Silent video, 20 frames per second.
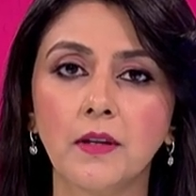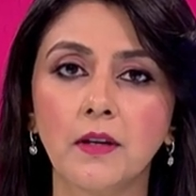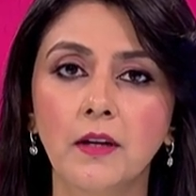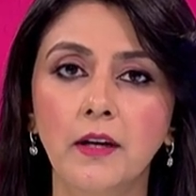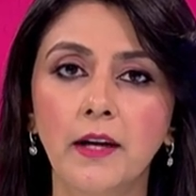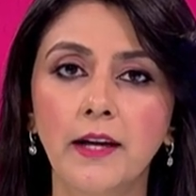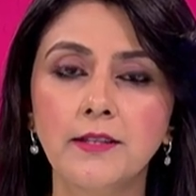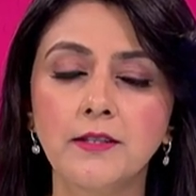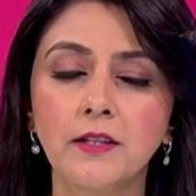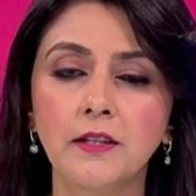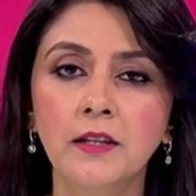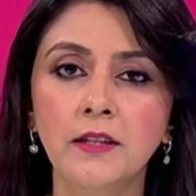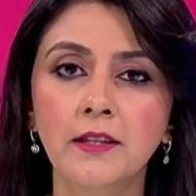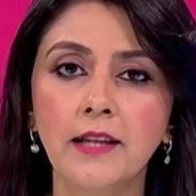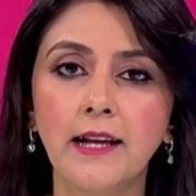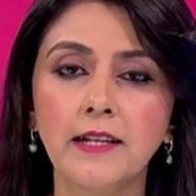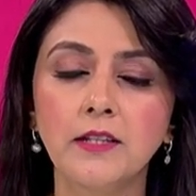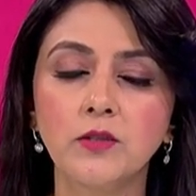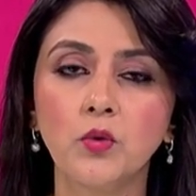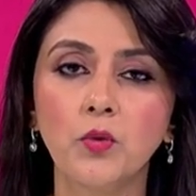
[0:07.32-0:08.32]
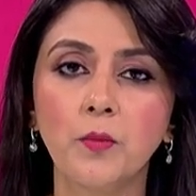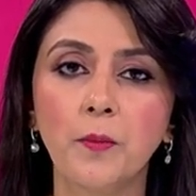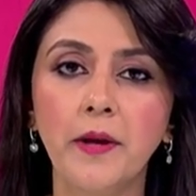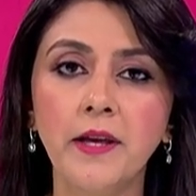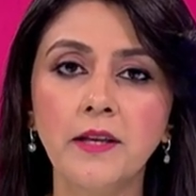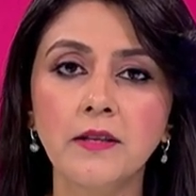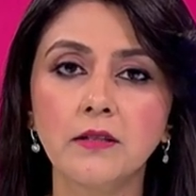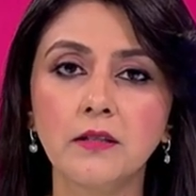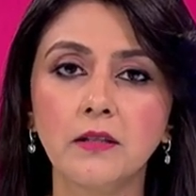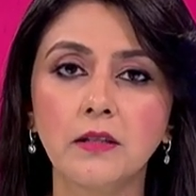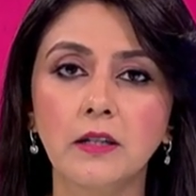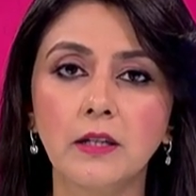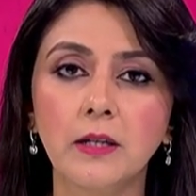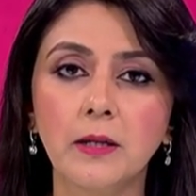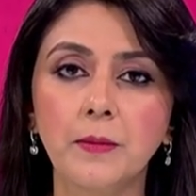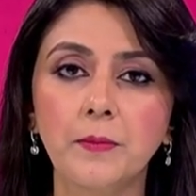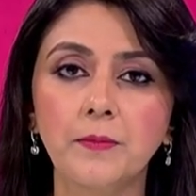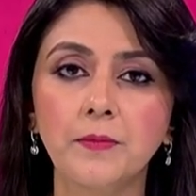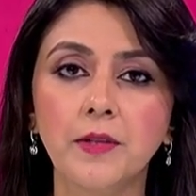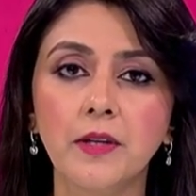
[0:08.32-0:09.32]
incident that took place,
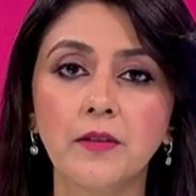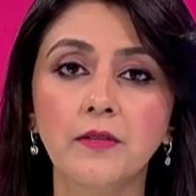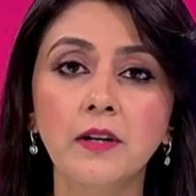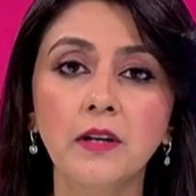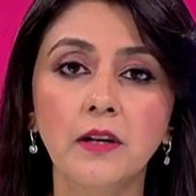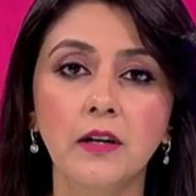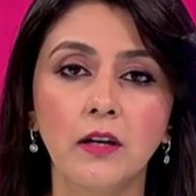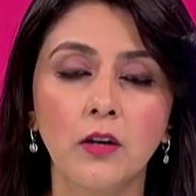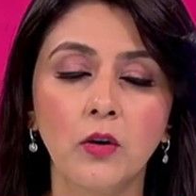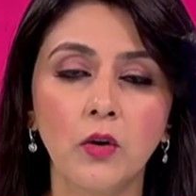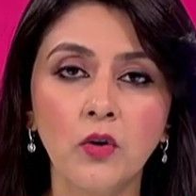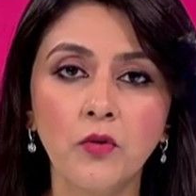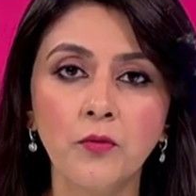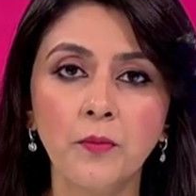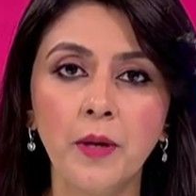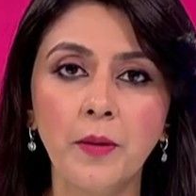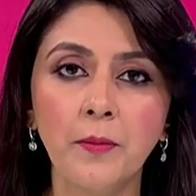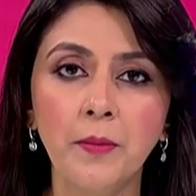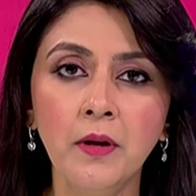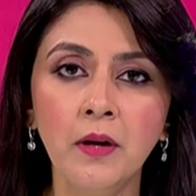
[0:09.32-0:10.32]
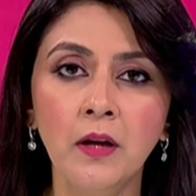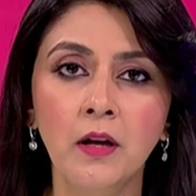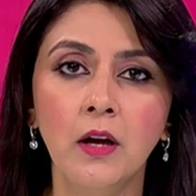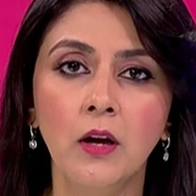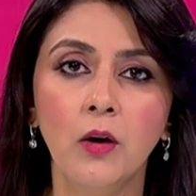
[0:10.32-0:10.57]
uh, there were a lot of people